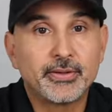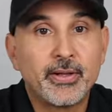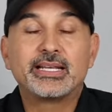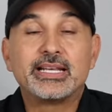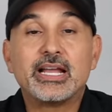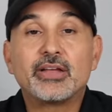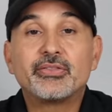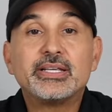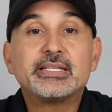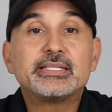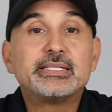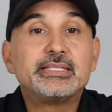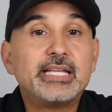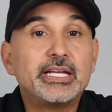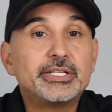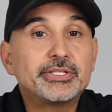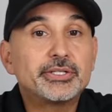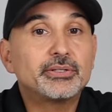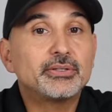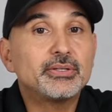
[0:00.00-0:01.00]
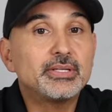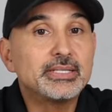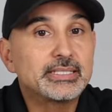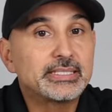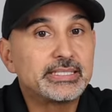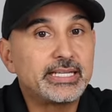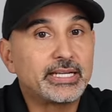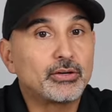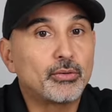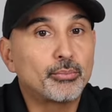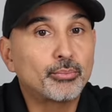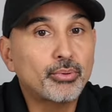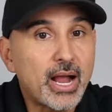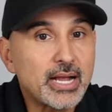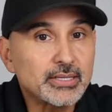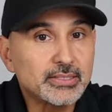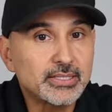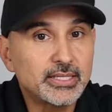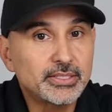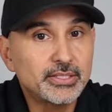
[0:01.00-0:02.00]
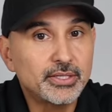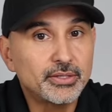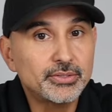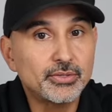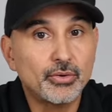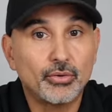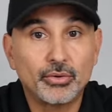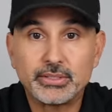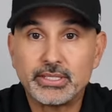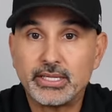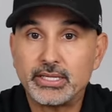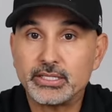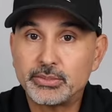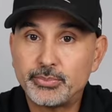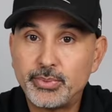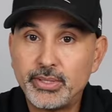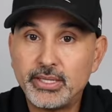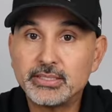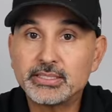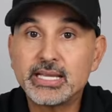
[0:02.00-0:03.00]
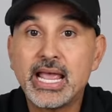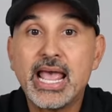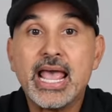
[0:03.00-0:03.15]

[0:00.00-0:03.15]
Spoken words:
Now these digital signal processors, or DSPs,